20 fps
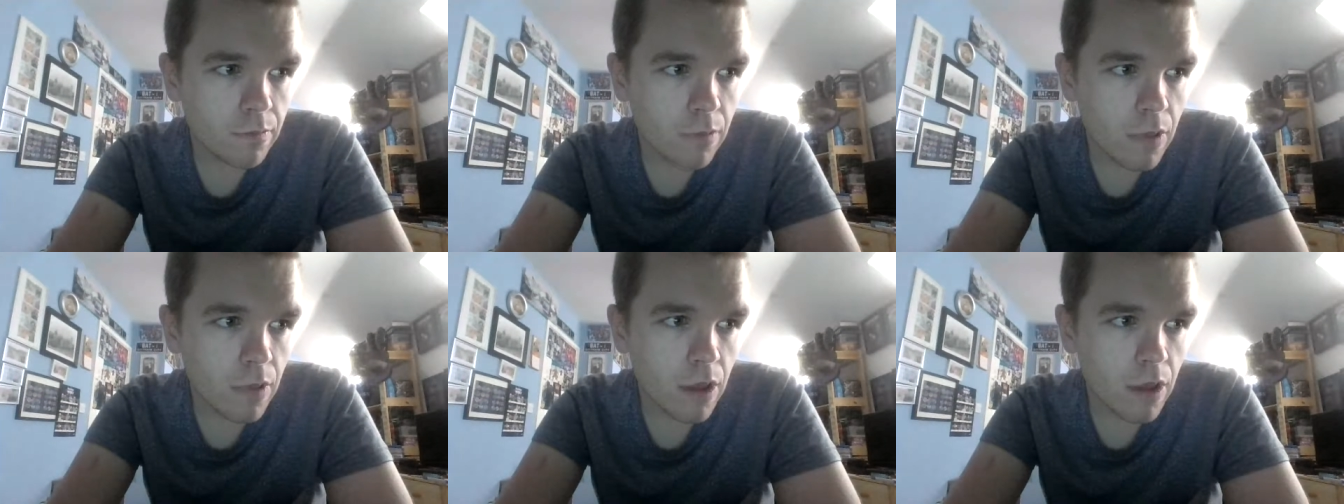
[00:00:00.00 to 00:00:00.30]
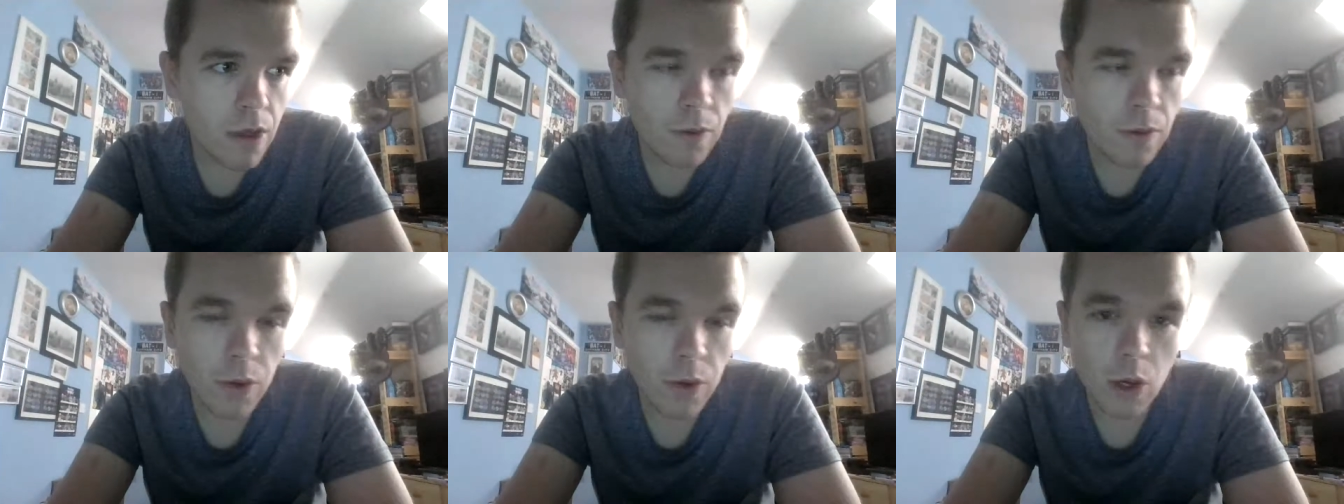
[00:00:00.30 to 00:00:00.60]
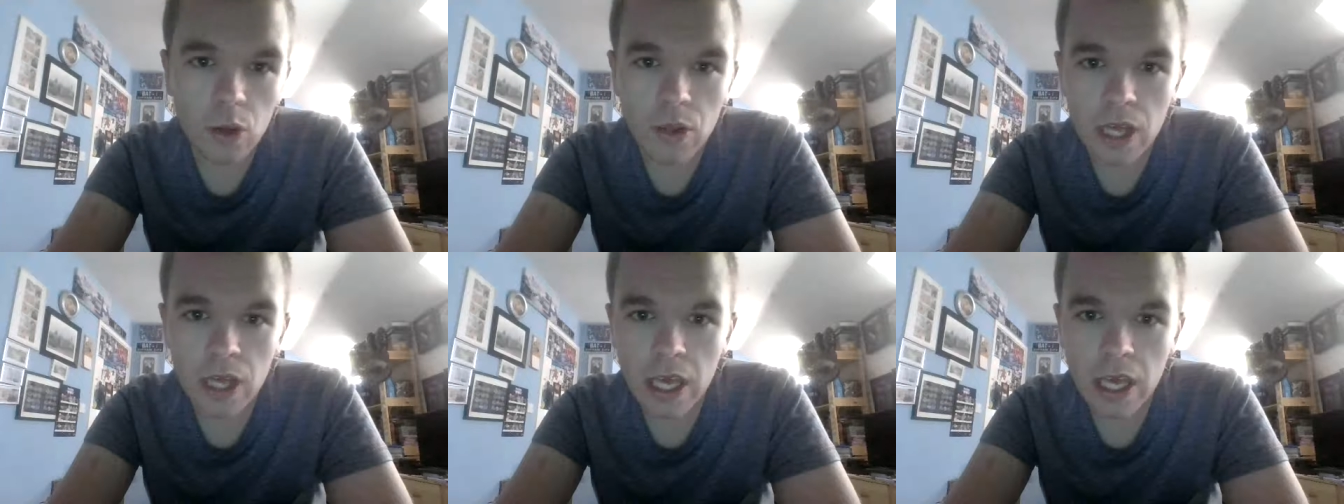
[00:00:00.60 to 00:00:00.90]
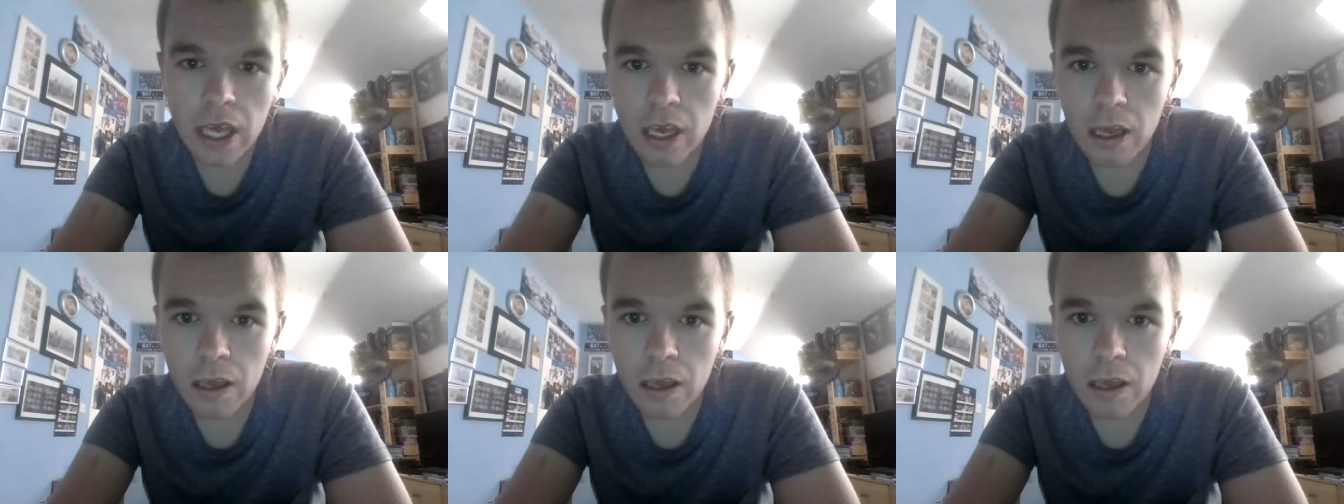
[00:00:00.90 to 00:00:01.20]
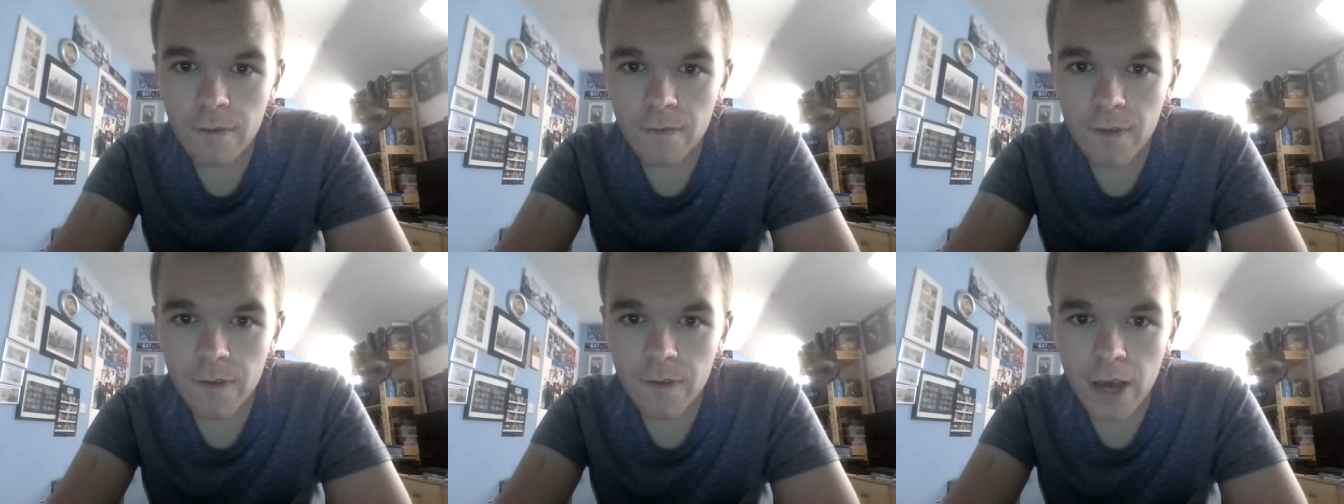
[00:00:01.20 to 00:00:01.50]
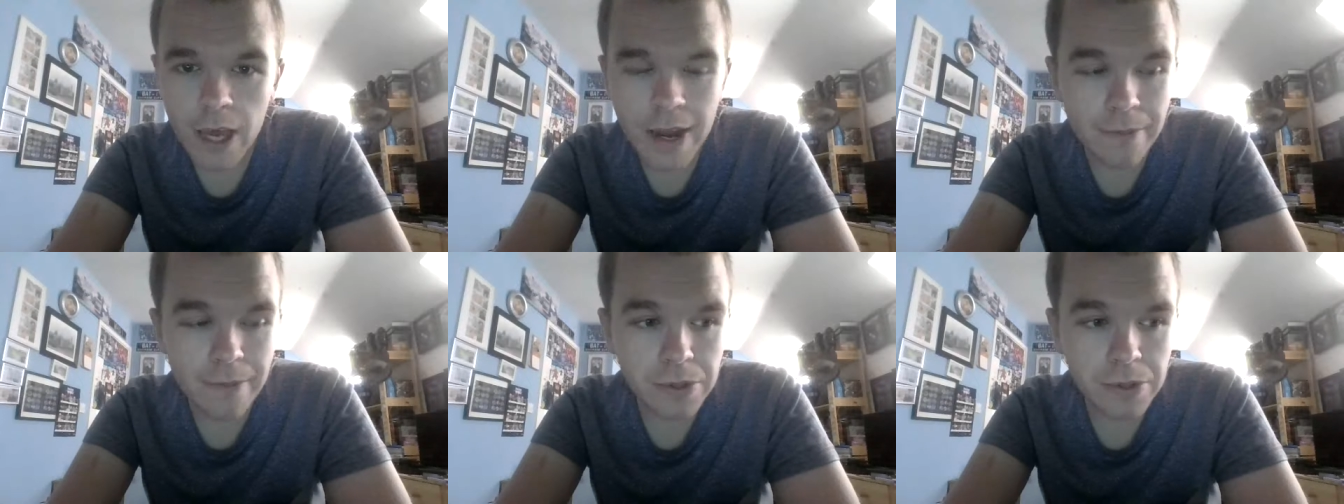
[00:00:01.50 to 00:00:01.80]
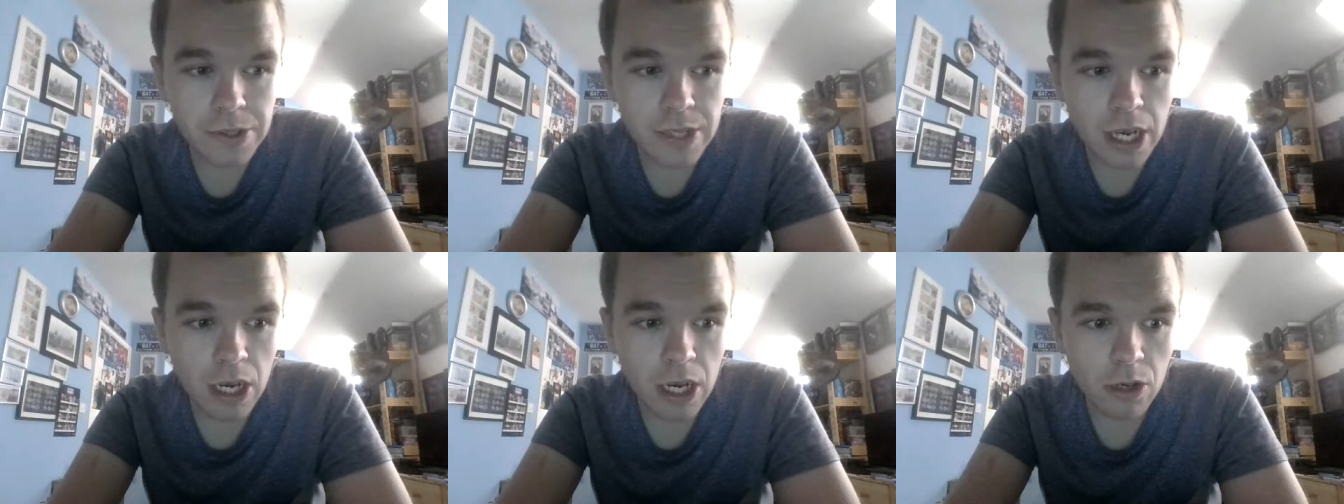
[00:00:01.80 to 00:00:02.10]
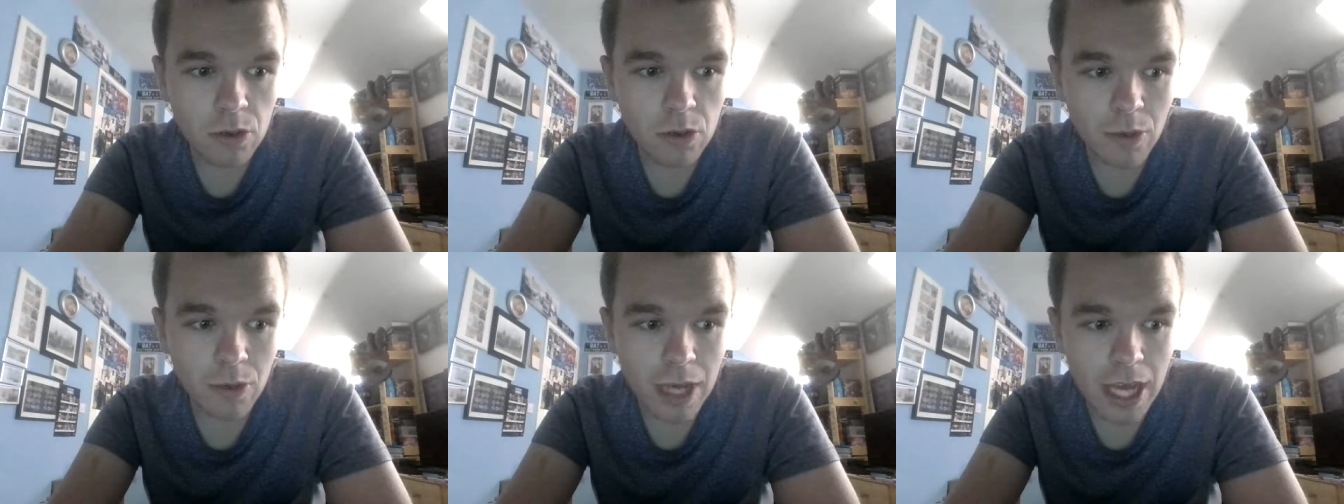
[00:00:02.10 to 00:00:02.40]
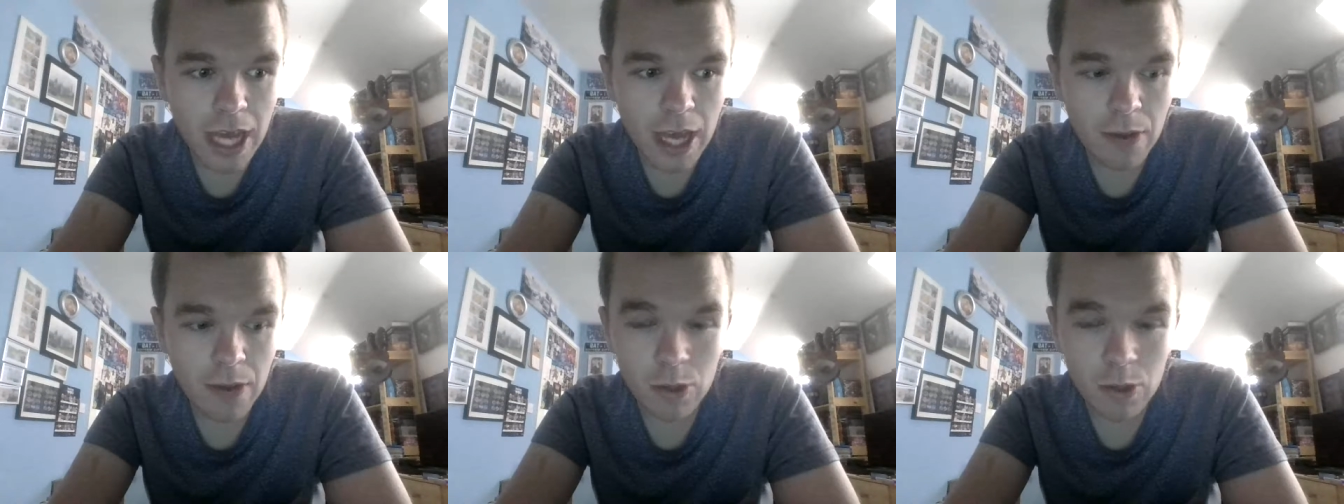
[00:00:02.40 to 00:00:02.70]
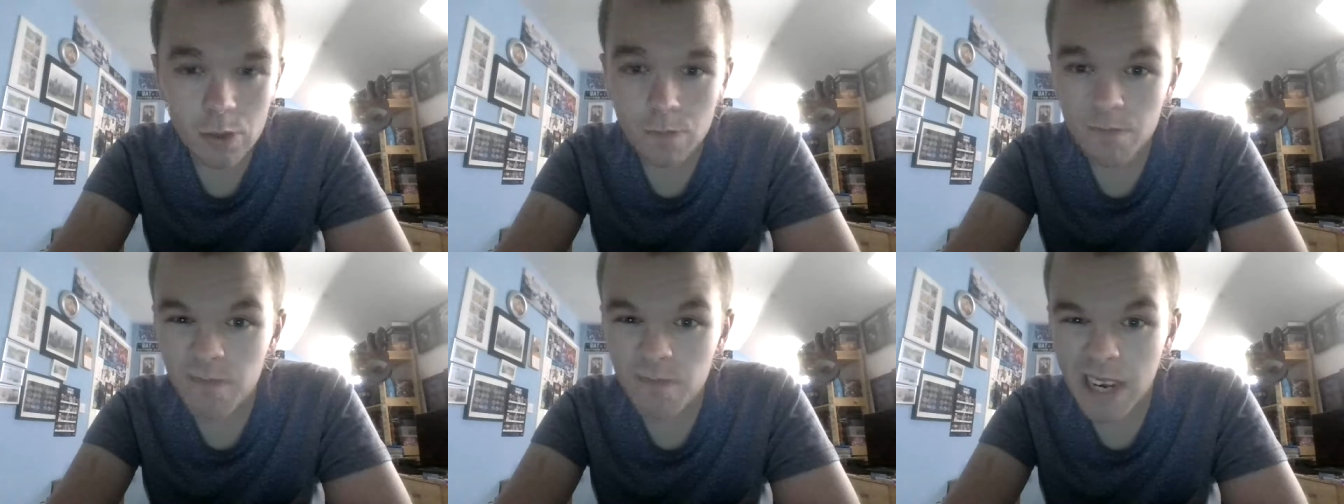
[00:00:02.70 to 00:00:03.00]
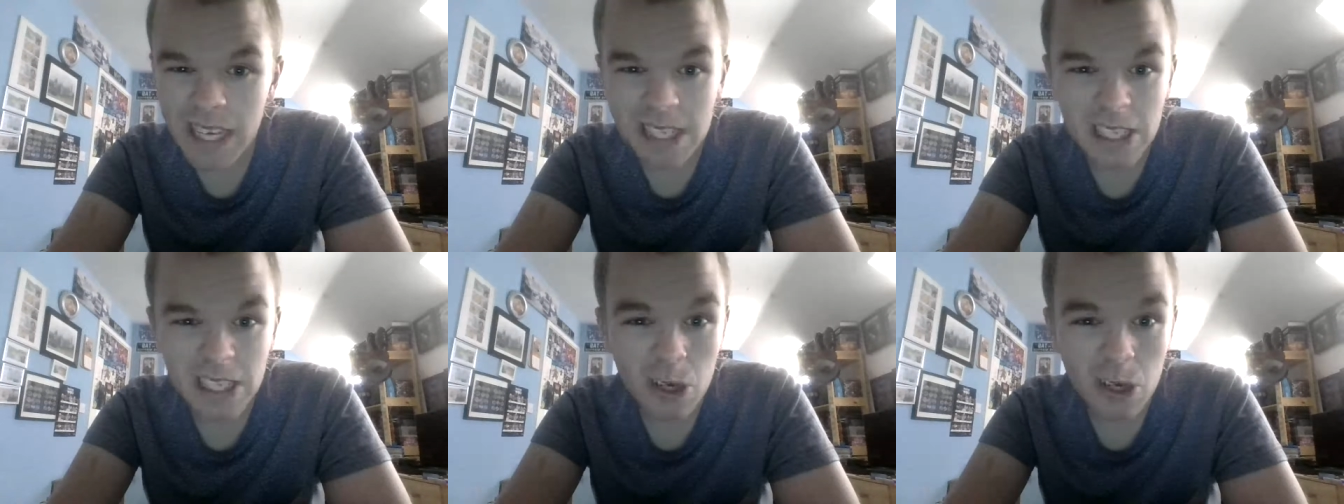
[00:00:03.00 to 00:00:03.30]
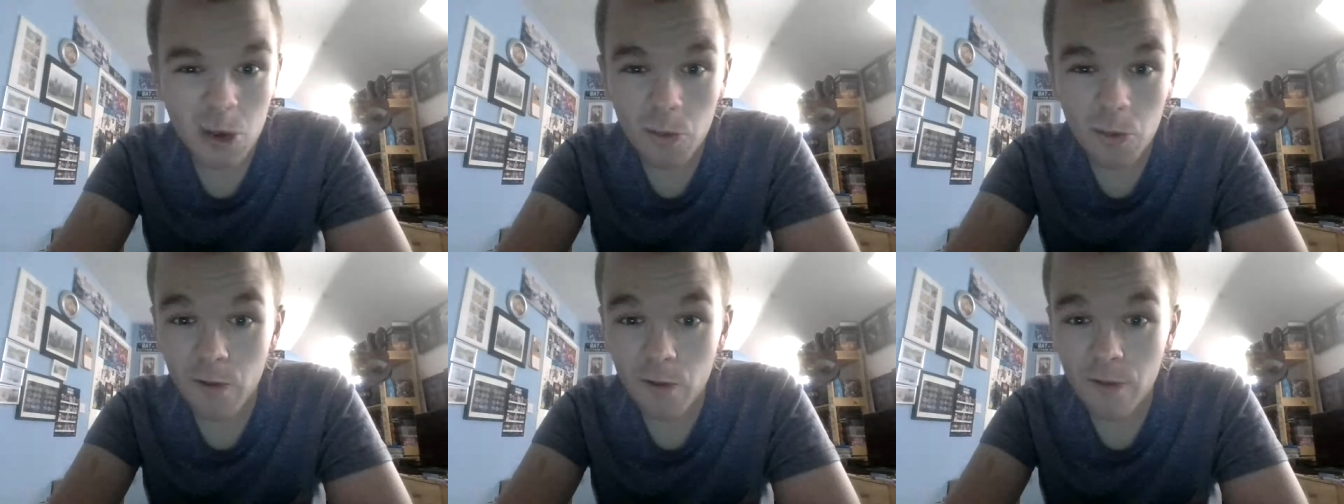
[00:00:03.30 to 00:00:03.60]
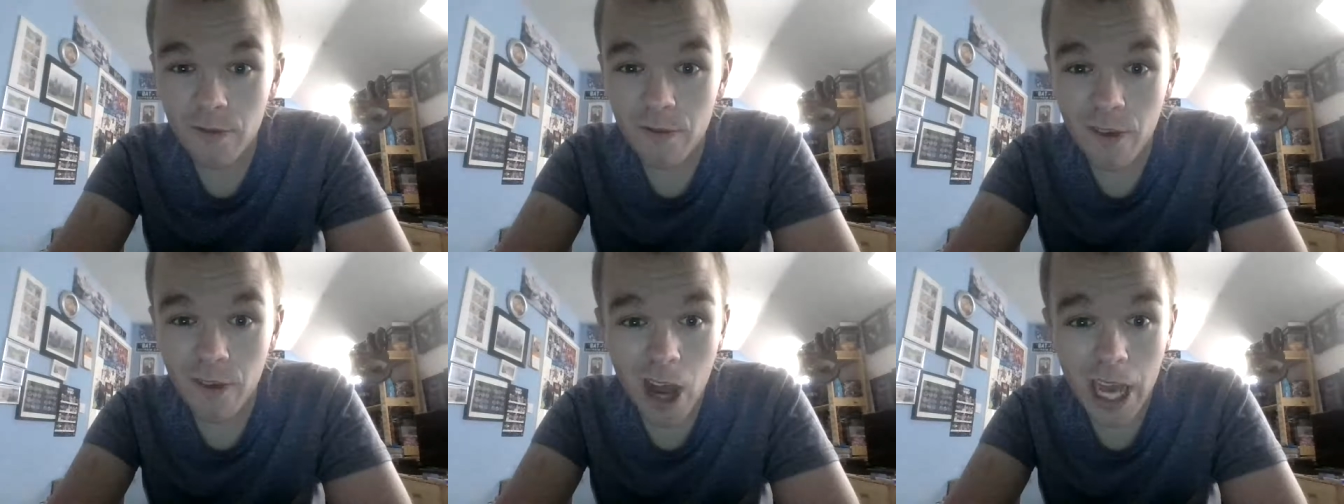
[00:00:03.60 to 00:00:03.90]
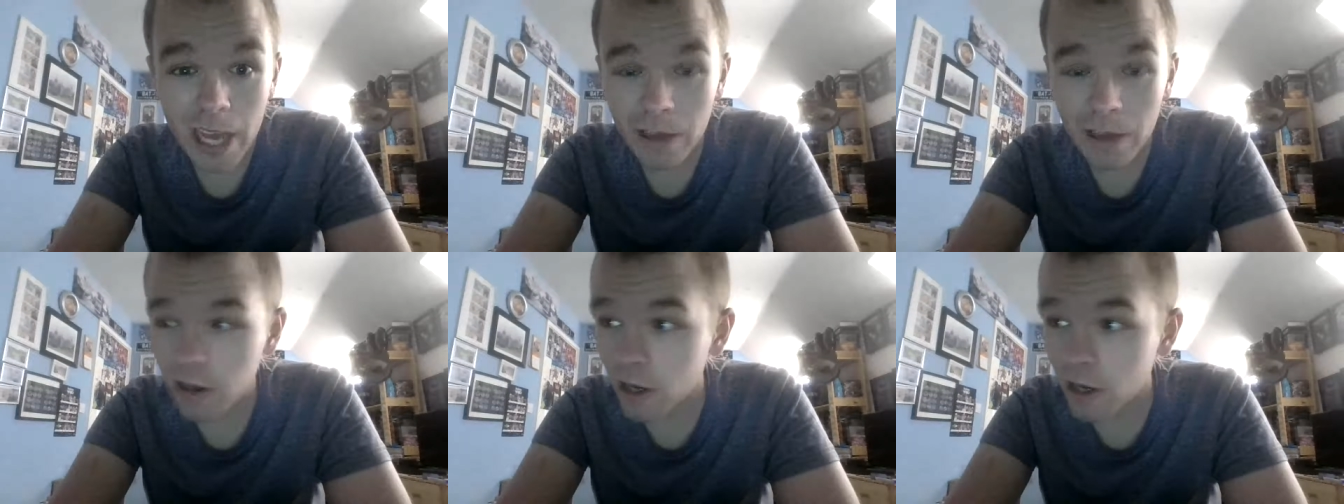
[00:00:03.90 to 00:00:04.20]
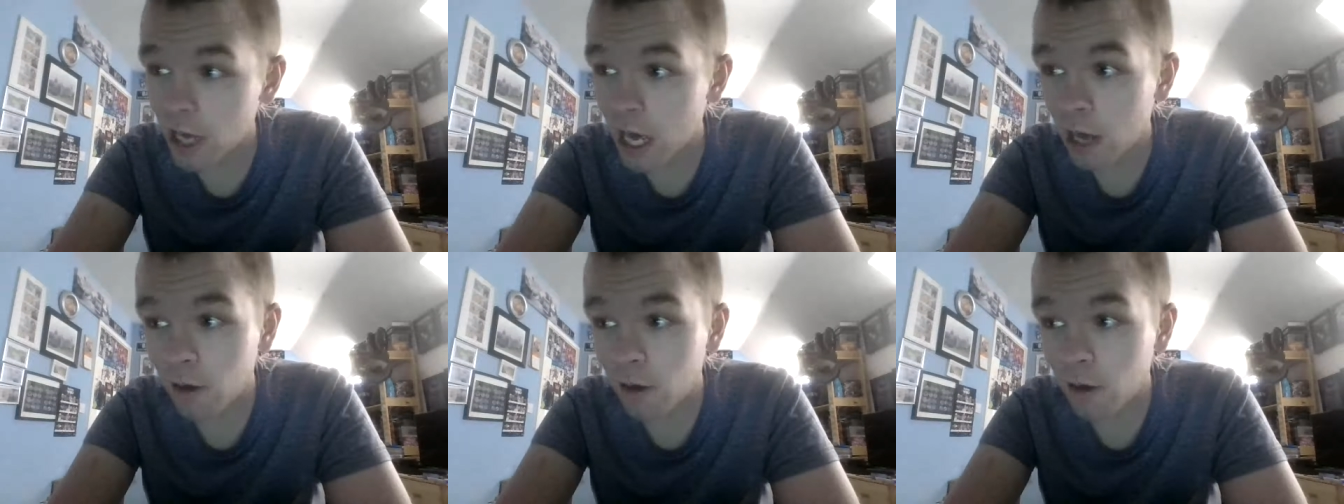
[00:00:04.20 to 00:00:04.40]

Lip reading: then we got the third episode where it was basically a normal fight,